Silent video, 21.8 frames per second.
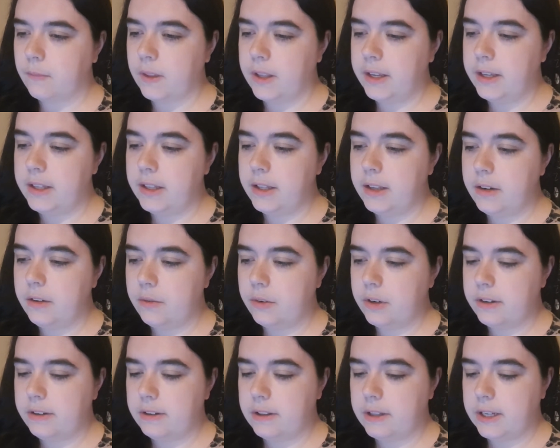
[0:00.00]
England
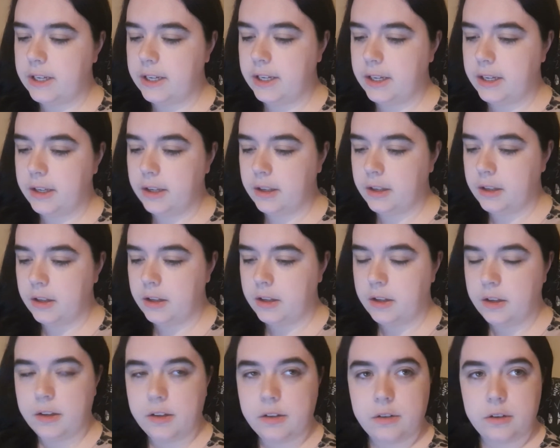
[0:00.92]
recently
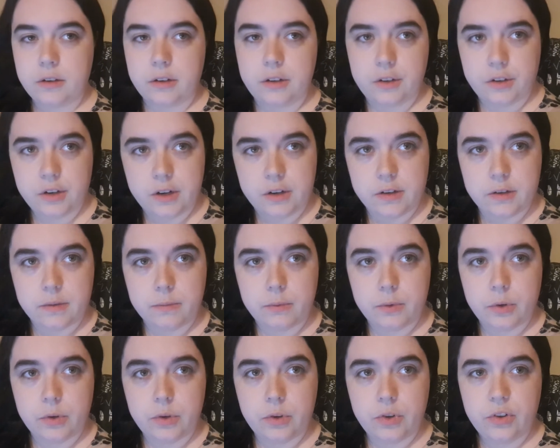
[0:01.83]
started to change some
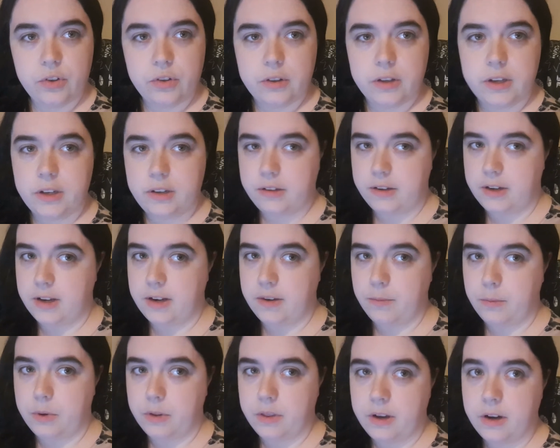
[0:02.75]
rules. They said
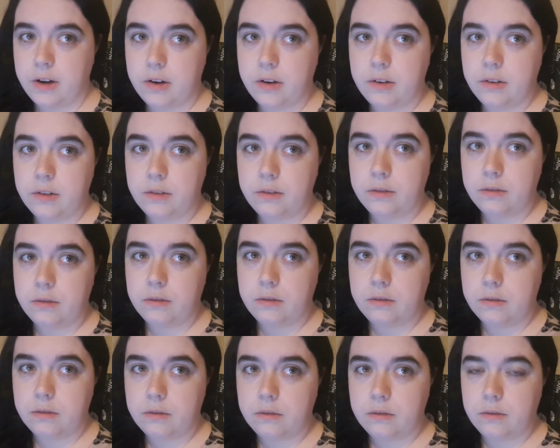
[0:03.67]
what their
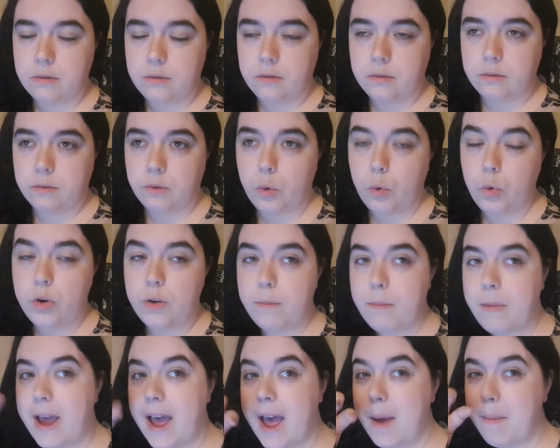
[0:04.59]

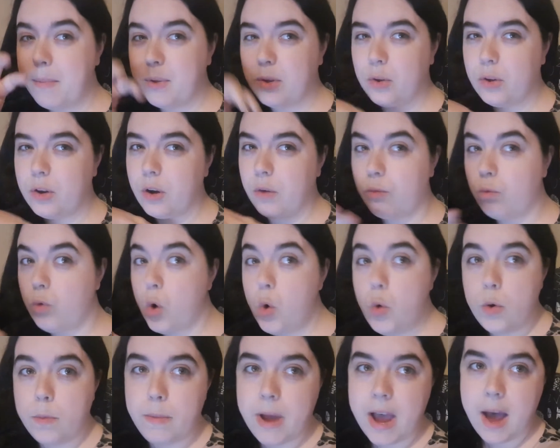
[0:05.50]
roadmap, kind of
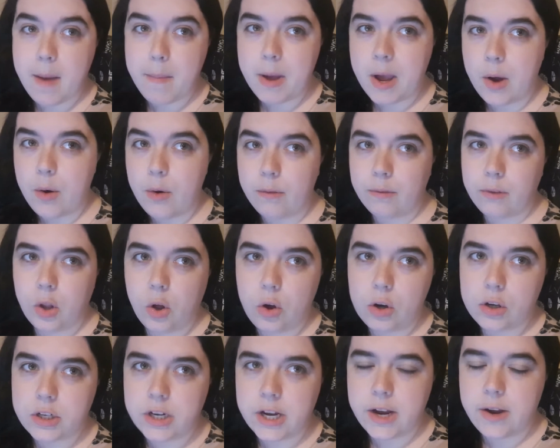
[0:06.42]
roadmap out of
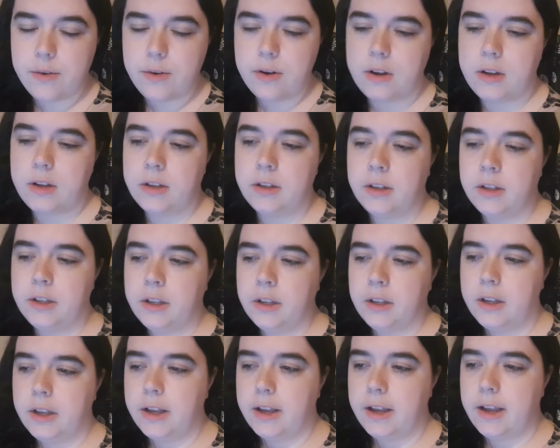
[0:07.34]
lockdown,
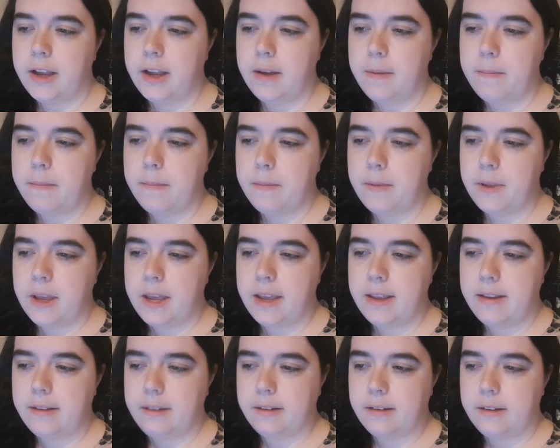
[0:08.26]

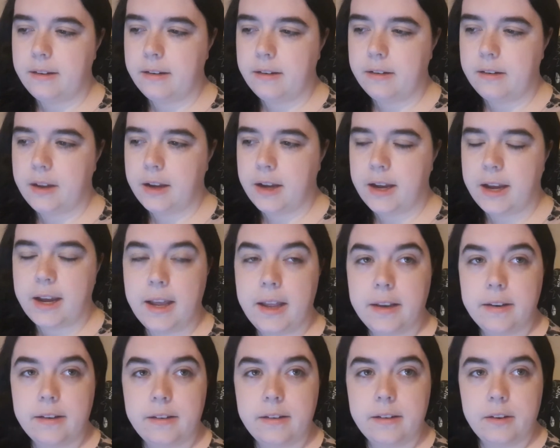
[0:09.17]
is,
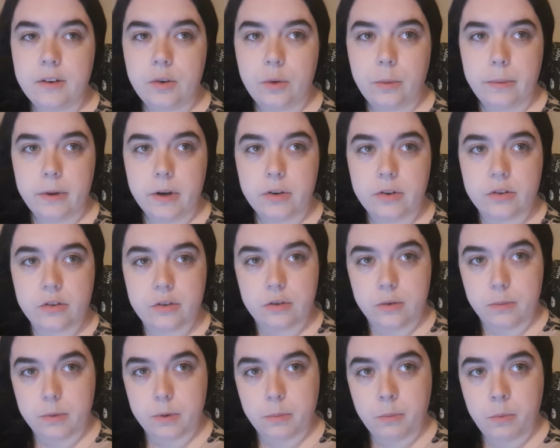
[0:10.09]
and nobody
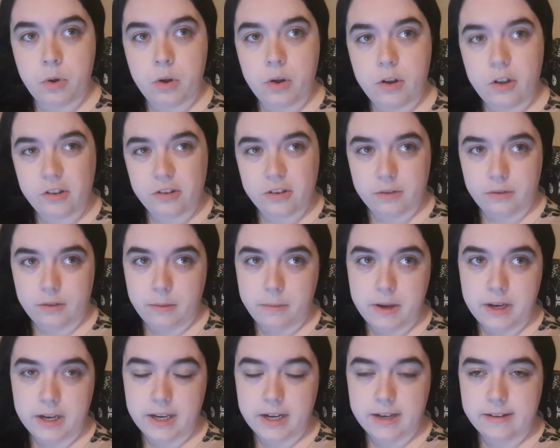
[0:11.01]
understood what it was, didn't really
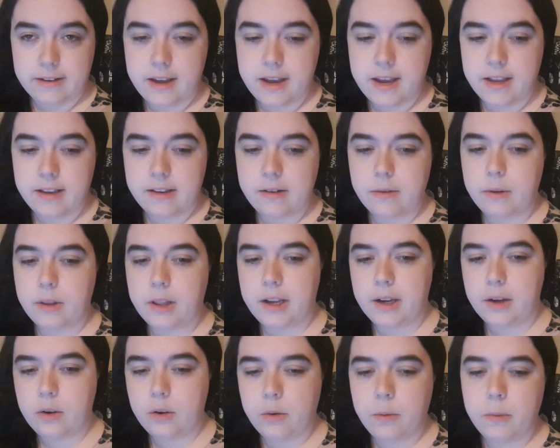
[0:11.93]
make any sense. They were
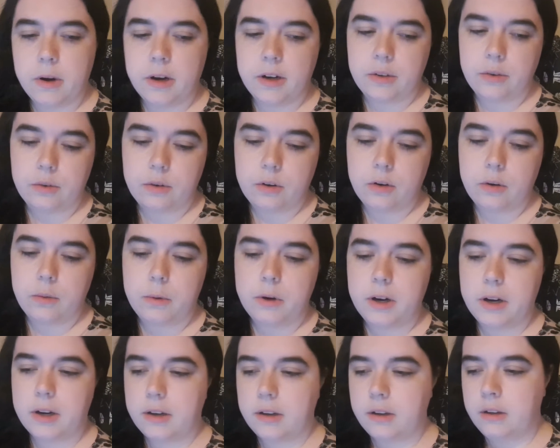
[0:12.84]
like, go to work, don't go to
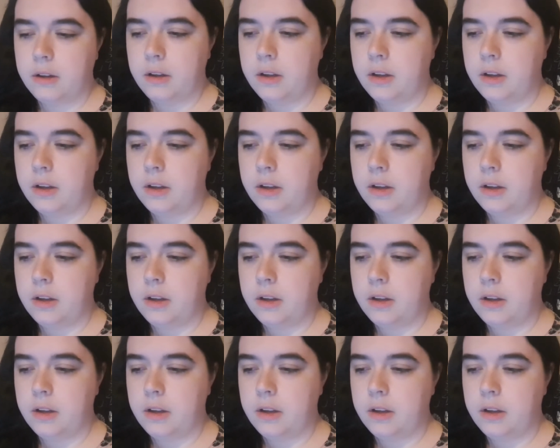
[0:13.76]
work,